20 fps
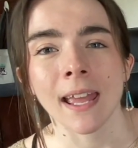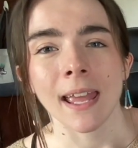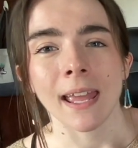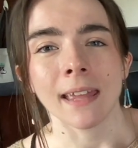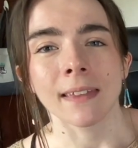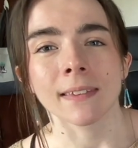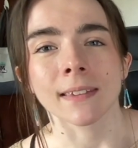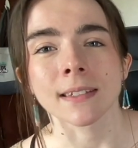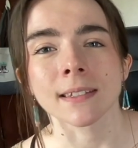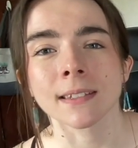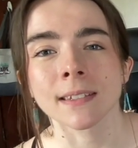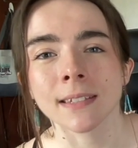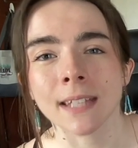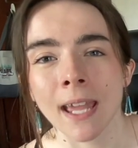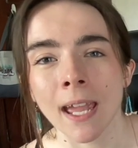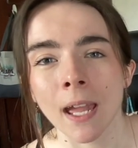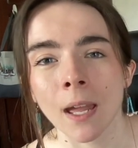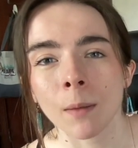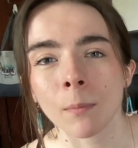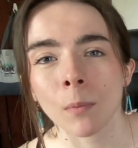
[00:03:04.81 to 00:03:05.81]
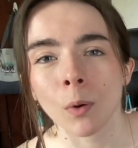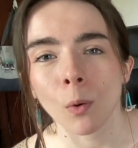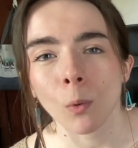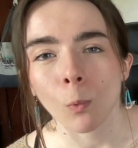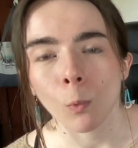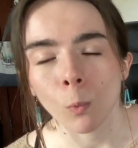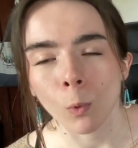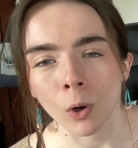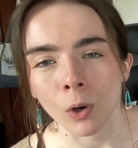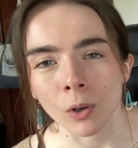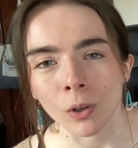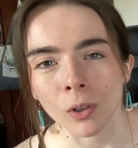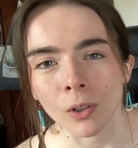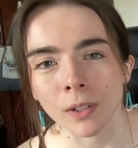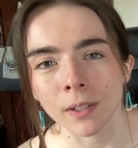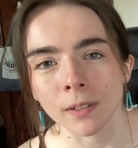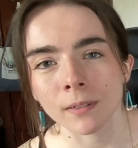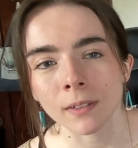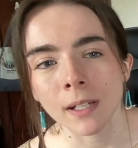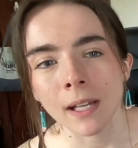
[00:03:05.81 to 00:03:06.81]
in the same
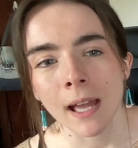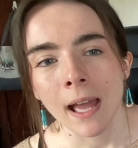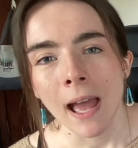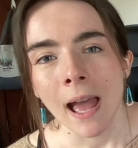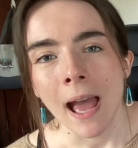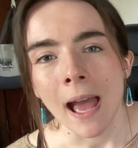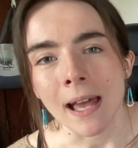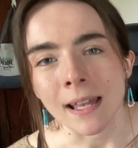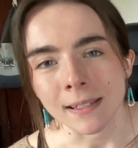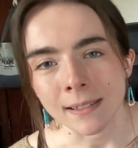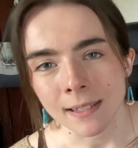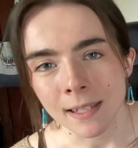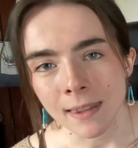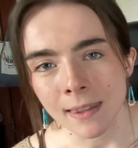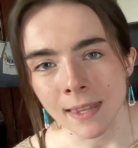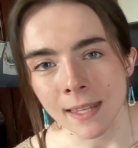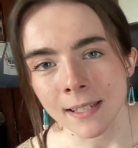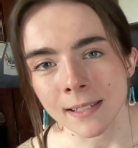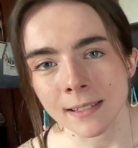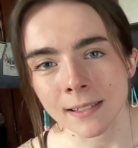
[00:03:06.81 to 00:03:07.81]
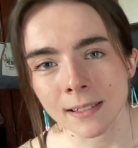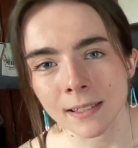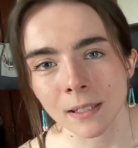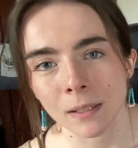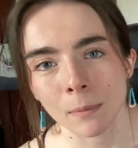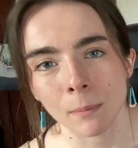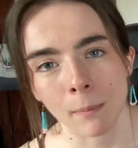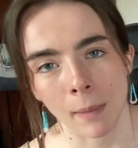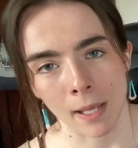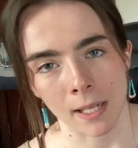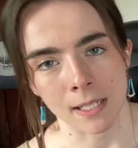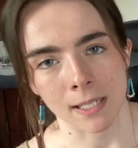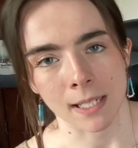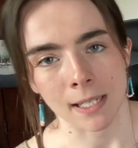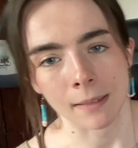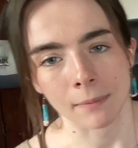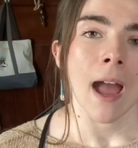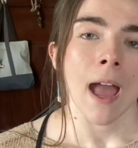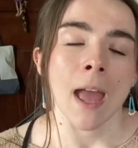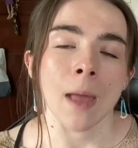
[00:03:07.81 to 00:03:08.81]
world as this painting.